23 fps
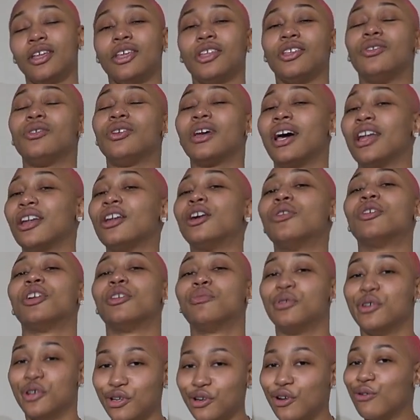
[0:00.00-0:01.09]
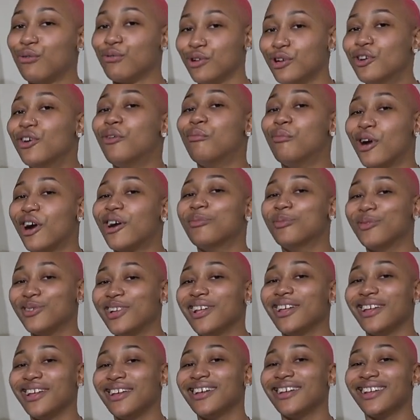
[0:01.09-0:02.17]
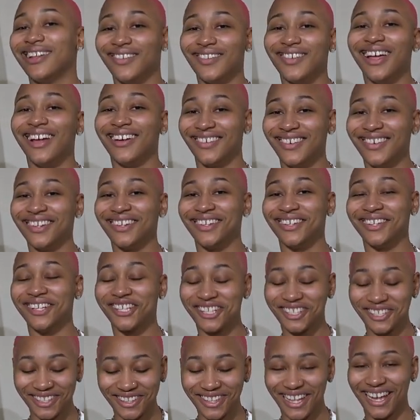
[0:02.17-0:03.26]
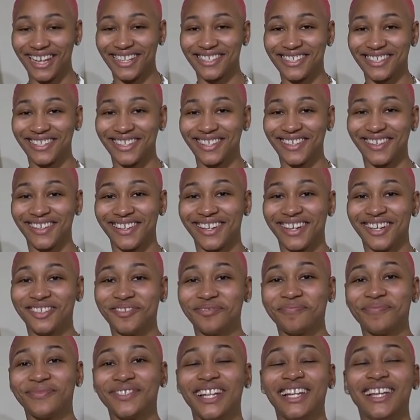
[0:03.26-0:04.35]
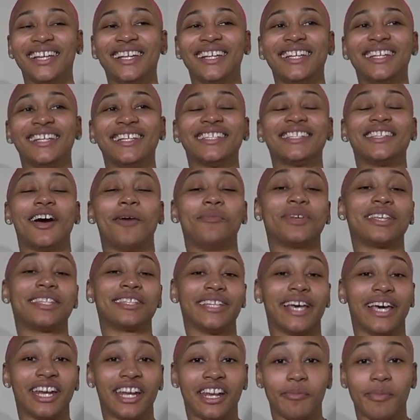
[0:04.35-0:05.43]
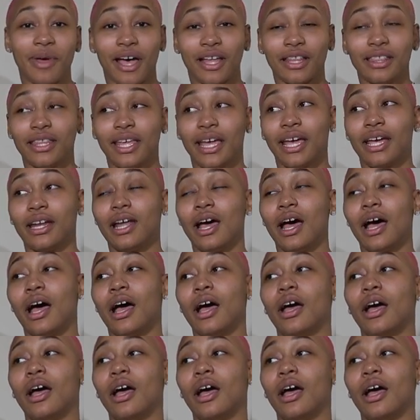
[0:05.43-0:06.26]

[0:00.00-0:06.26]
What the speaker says: you kind of don't want to put no real marble down. I'm not going to lie to you, you know? So I'm excited about that.